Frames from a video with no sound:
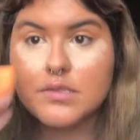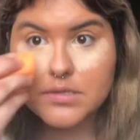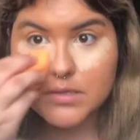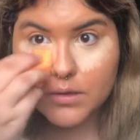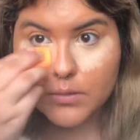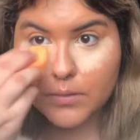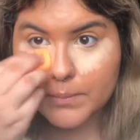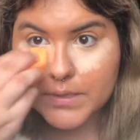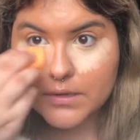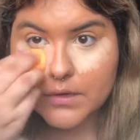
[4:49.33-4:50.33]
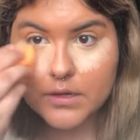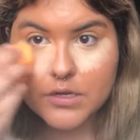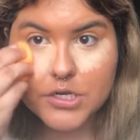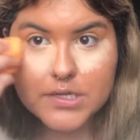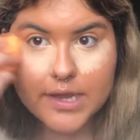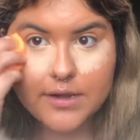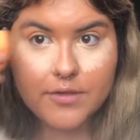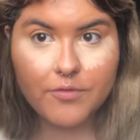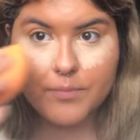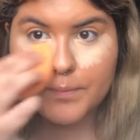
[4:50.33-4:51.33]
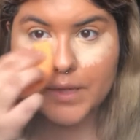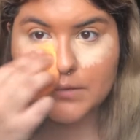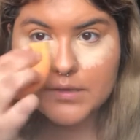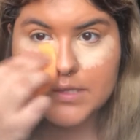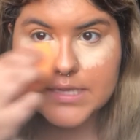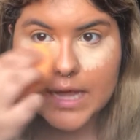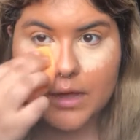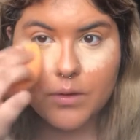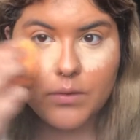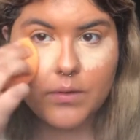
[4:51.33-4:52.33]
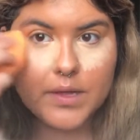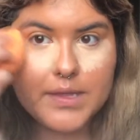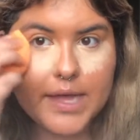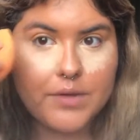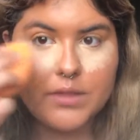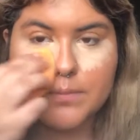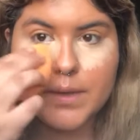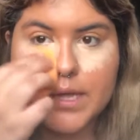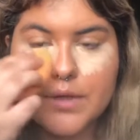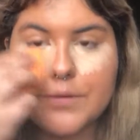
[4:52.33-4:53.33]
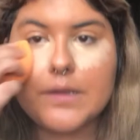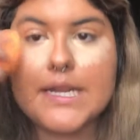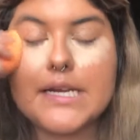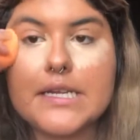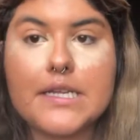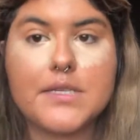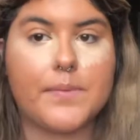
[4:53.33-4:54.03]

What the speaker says: So I'm just gonna just kind of bounce this out again with my Real Techniques